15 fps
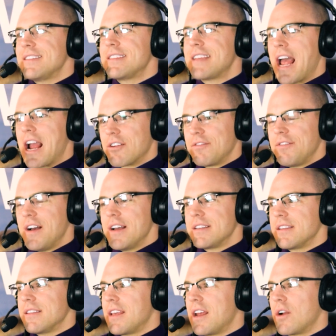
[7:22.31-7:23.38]

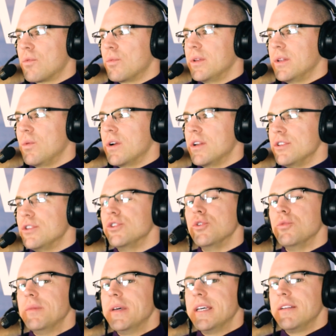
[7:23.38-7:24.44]
sacrificing that I really want to
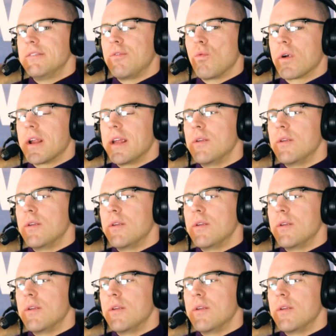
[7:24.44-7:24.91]
zoom in for.